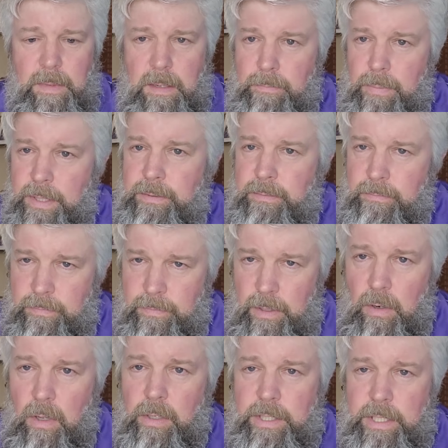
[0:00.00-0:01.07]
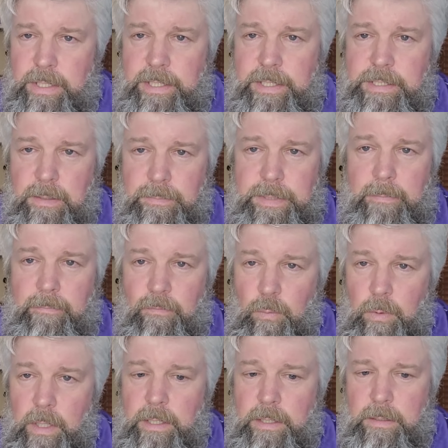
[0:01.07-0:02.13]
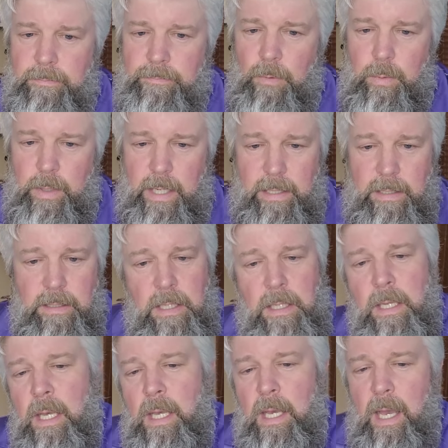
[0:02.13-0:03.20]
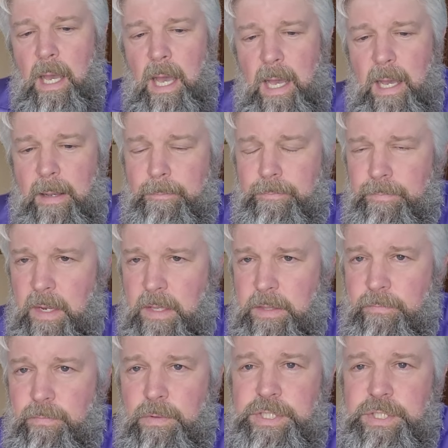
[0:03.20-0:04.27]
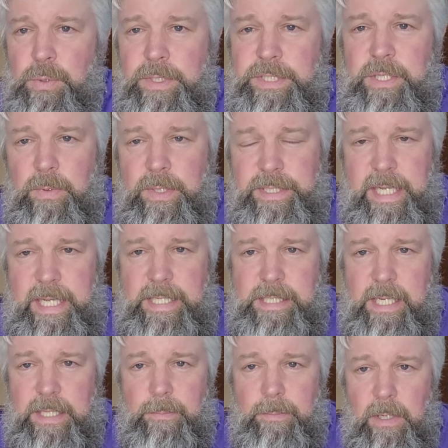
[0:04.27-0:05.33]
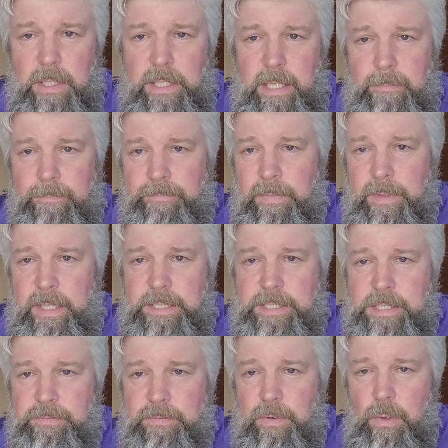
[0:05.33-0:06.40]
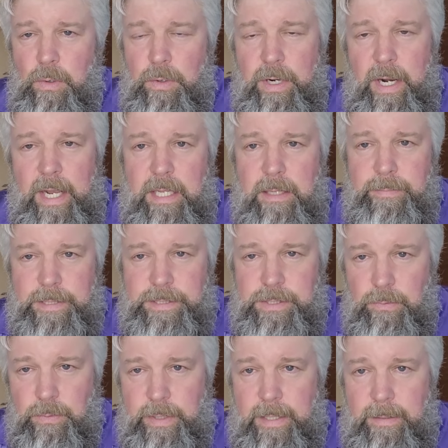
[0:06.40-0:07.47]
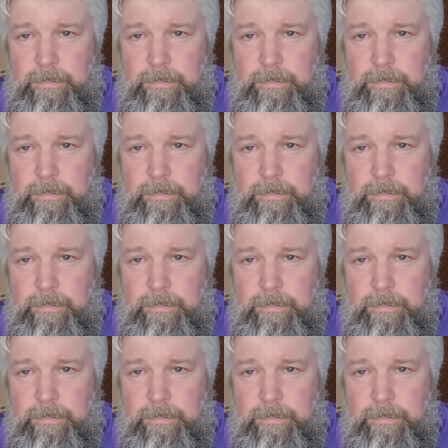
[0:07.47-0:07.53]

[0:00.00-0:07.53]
but they're all going to need some type of work. Okay. The first 21 days on the market, this is for owner occupants only.